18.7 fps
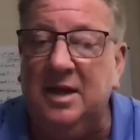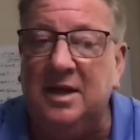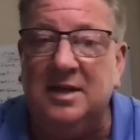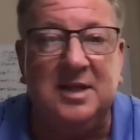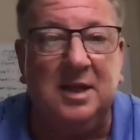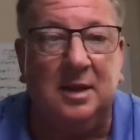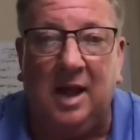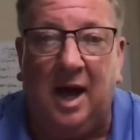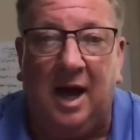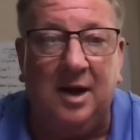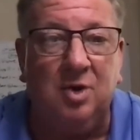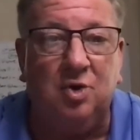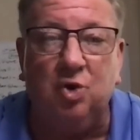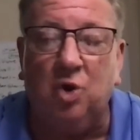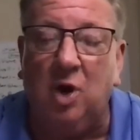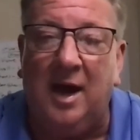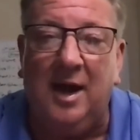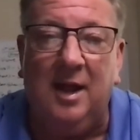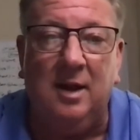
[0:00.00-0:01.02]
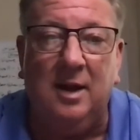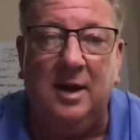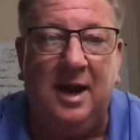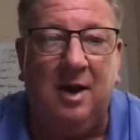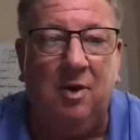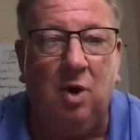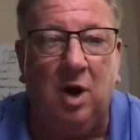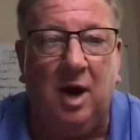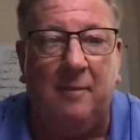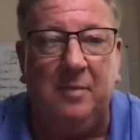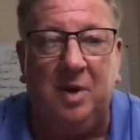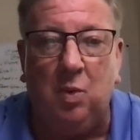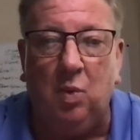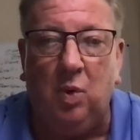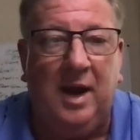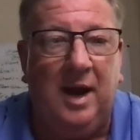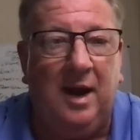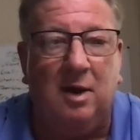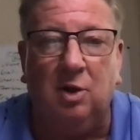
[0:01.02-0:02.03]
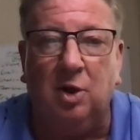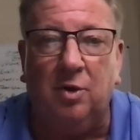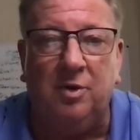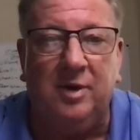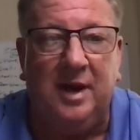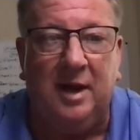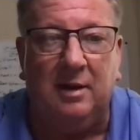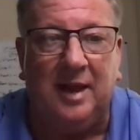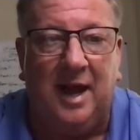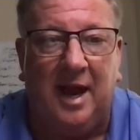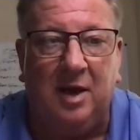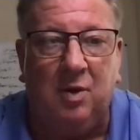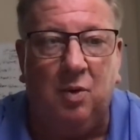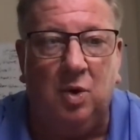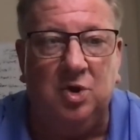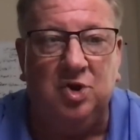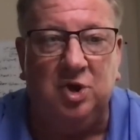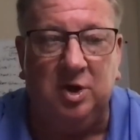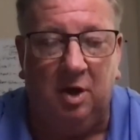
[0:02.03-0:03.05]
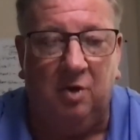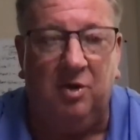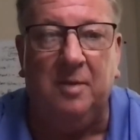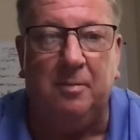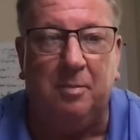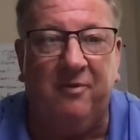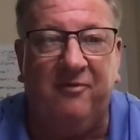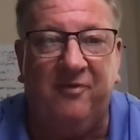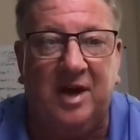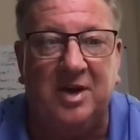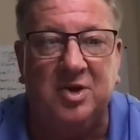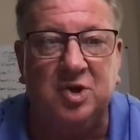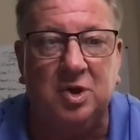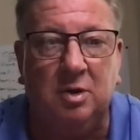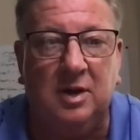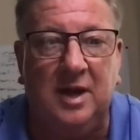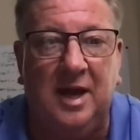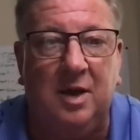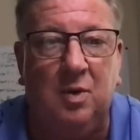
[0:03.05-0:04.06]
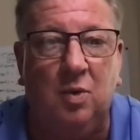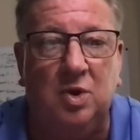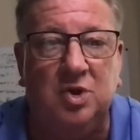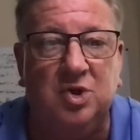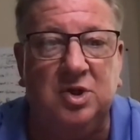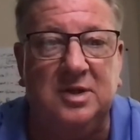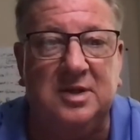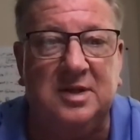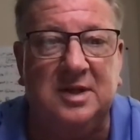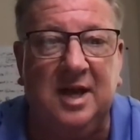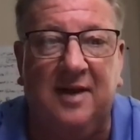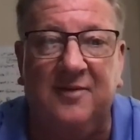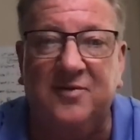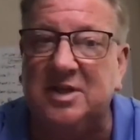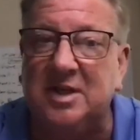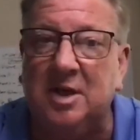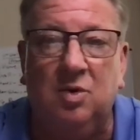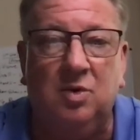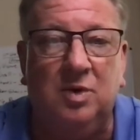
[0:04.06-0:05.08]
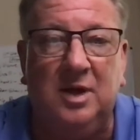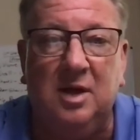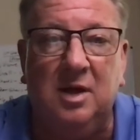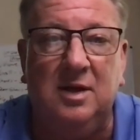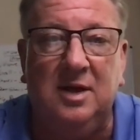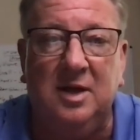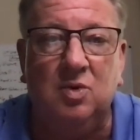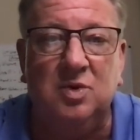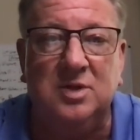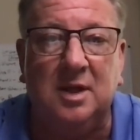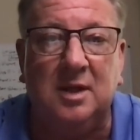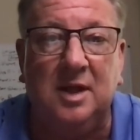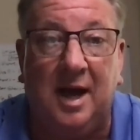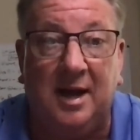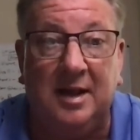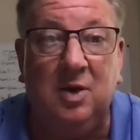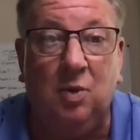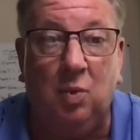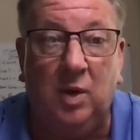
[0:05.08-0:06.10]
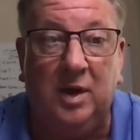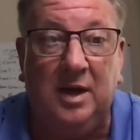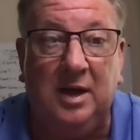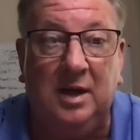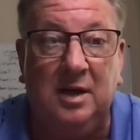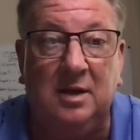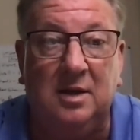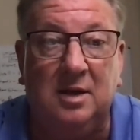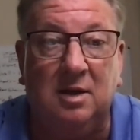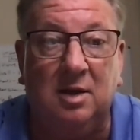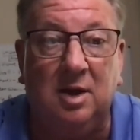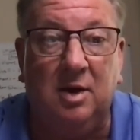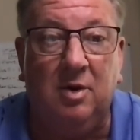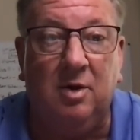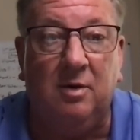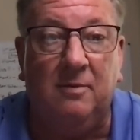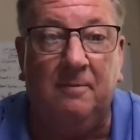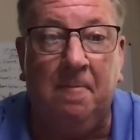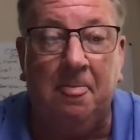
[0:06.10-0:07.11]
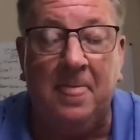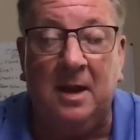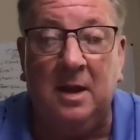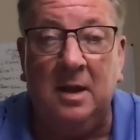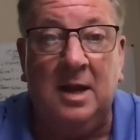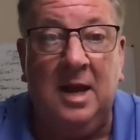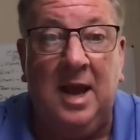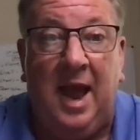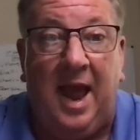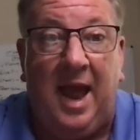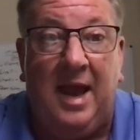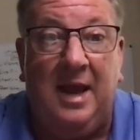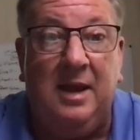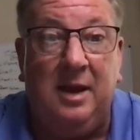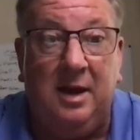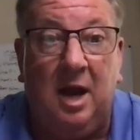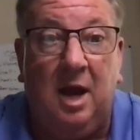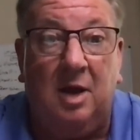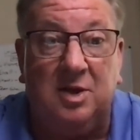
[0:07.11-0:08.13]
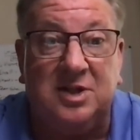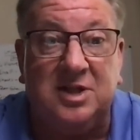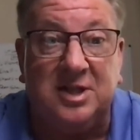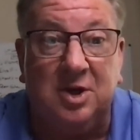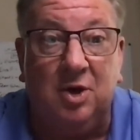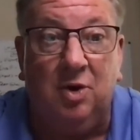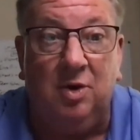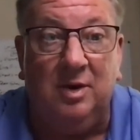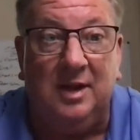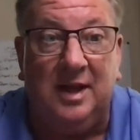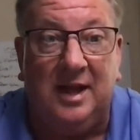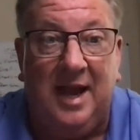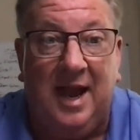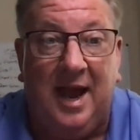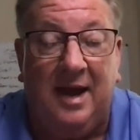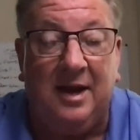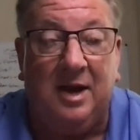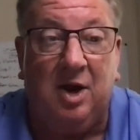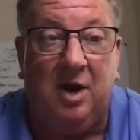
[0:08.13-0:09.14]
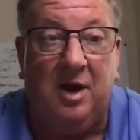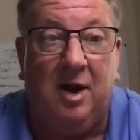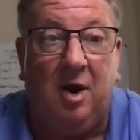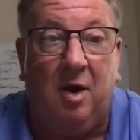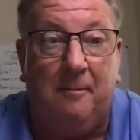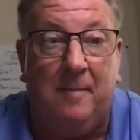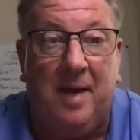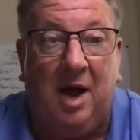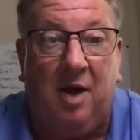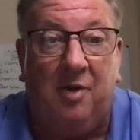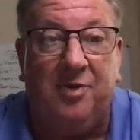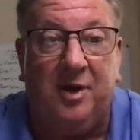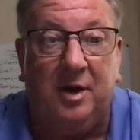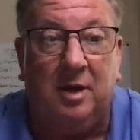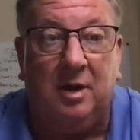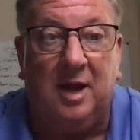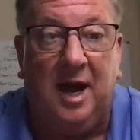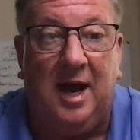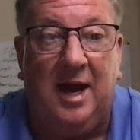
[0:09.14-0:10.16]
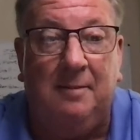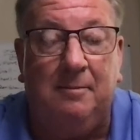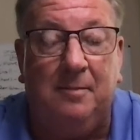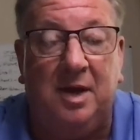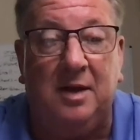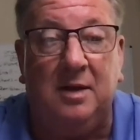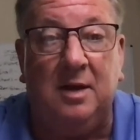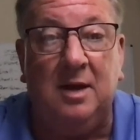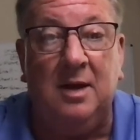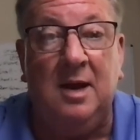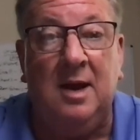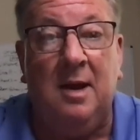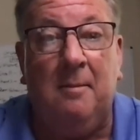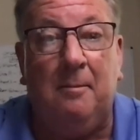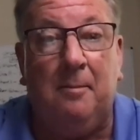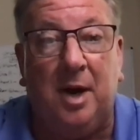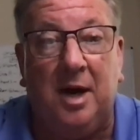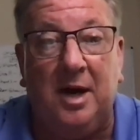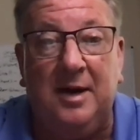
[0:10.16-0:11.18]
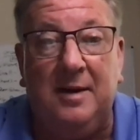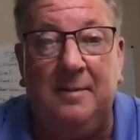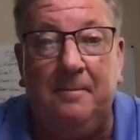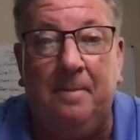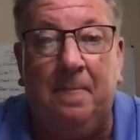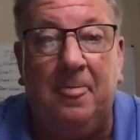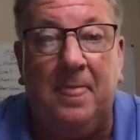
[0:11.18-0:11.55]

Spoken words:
there's a lot of trial and error. I mean, we had to learn their language, their professional language and stuff. So there was a lot that we needed to learn, and certainly had to get our mouth in alignment. But